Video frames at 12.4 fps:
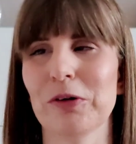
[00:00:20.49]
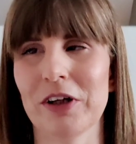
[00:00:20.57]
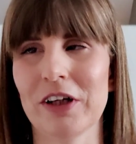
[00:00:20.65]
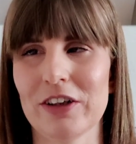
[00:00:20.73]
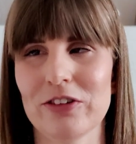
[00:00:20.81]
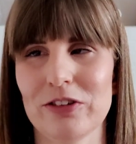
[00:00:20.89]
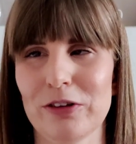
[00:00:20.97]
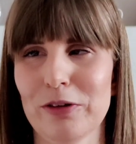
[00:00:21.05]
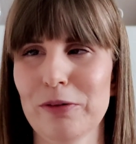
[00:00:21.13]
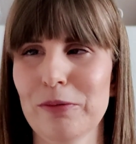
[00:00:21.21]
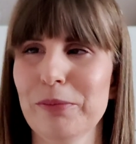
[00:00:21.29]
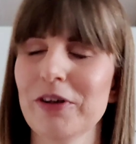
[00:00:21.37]
whole
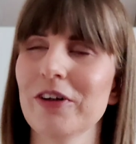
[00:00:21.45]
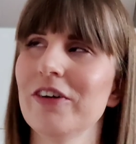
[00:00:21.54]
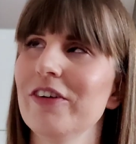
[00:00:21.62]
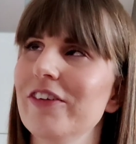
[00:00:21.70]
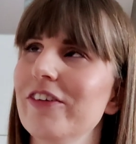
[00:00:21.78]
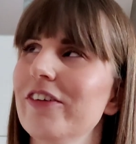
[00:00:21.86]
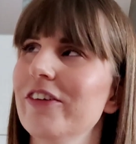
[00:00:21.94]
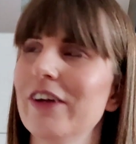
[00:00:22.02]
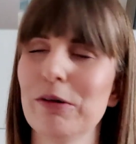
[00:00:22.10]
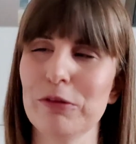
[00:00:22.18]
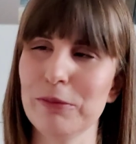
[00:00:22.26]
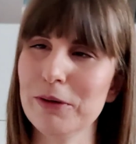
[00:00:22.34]
collection because
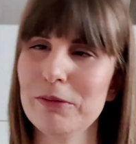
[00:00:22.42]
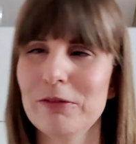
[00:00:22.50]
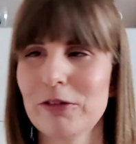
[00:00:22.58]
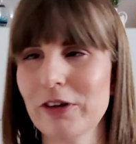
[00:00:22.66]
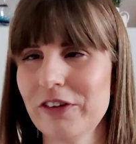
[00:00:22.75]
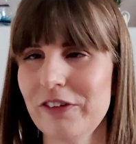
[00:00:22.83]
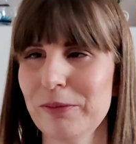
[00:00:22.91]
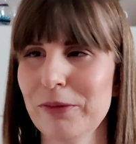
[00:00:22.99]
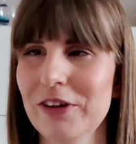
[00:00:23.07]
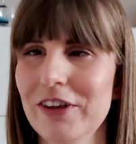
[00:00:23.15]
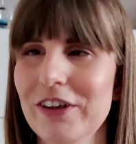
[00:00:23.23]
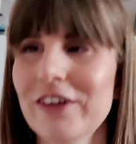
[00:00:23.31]
that would be crazy
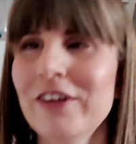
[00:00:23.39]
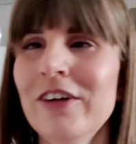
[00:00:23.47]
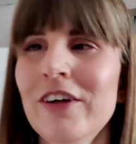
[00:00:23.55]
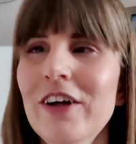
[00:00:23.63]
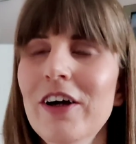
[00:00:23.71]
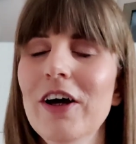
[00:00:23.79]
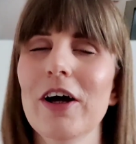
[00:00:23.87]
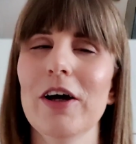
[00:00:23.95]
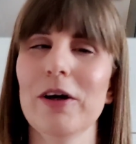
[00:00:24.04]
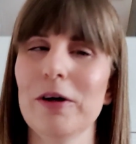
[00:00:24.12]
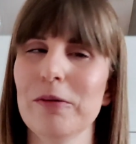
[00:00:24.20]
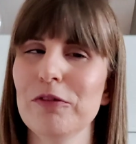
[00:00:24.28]
money
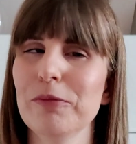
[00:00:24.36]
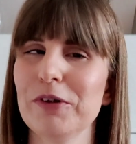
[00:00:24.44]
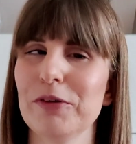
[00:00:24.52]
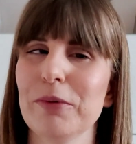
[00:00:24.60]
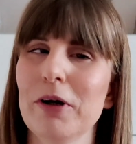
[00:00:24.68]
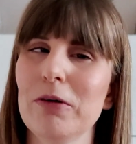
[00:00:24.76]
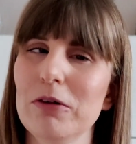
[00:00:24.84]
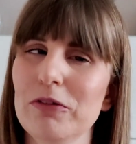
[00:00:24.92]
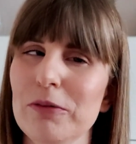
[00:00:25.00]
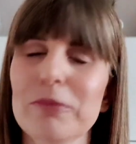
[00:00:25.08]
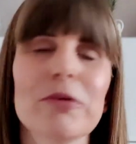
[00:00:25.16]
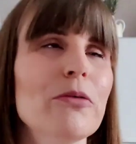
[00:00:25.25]
for me to buy all
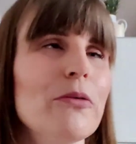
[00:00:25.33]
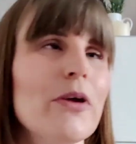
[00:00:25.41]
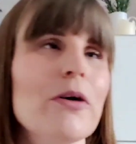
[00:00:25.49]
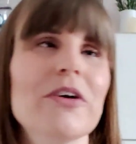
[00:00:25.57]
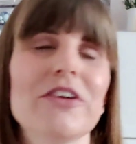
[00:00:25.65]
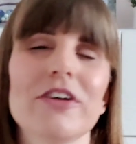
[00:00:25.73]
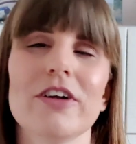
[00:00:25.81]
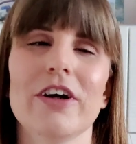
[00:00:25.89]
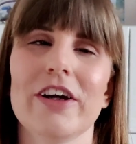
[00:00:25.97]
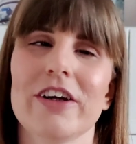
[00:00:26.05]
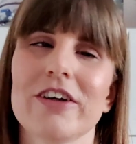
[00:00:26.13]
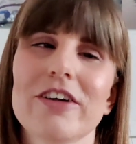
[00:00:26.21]
of them, although I did
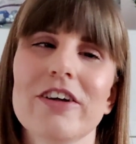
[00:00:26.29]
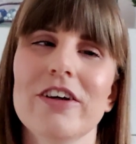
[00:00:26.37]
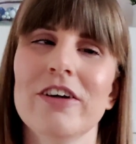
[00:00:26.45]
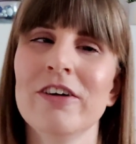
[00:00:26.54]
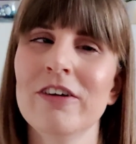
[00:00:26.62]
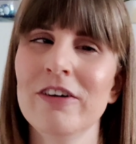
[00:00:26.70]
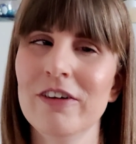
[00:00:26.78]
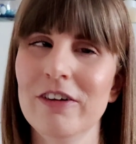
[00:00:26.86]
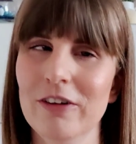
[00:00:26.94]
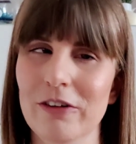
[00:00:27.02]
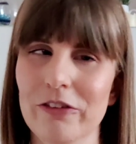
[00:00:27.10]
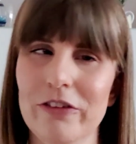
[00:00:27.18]
like
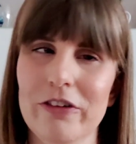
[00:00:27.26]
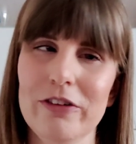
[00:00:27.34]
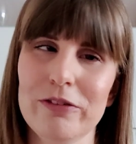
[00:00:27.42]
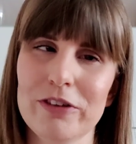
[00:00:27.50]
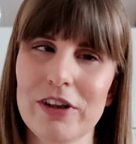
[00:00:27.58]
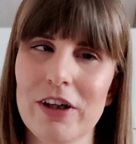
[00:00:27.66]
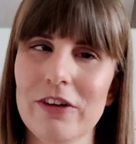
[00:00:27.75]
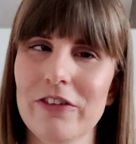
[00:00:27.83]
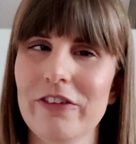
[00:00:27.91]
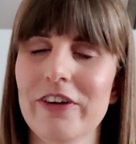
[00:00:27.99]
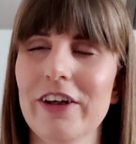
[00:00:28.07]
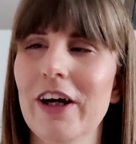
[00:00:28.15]
lots of the different
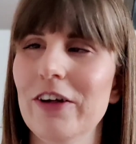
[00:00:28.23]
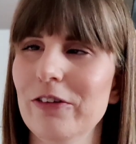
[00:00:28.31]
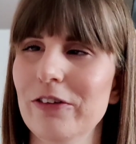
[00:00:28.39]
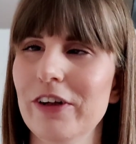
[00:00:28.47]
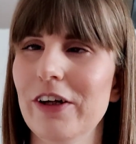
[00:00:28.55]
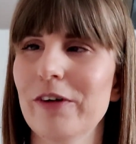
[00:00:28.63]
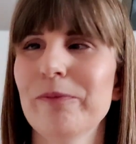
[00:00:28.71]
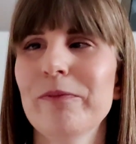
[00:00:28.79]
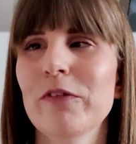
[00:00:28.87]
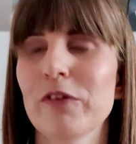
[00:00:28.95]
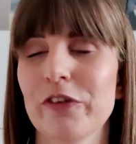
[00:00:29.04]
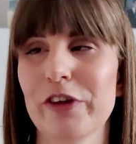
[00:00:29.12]
colours that they had on there,
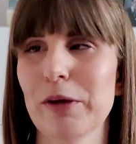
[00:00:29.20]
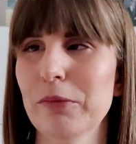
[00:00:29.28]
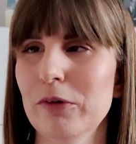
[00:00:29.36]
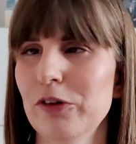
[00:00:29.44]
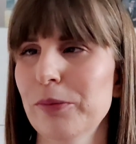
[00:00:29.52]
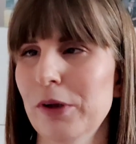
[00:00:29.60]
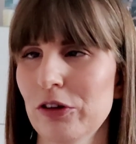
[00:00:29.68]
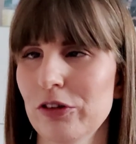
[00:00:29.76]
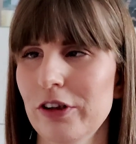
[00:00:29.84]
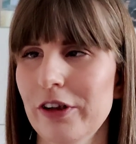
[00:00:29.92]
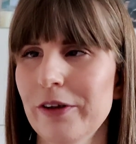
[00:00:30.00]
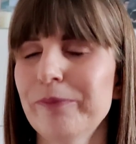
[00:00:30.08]
for summer
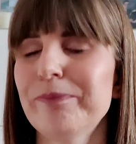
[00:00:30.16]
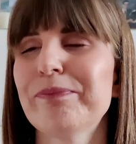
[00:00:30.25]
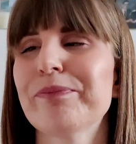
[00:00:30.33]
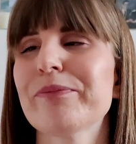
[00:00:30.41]
especially.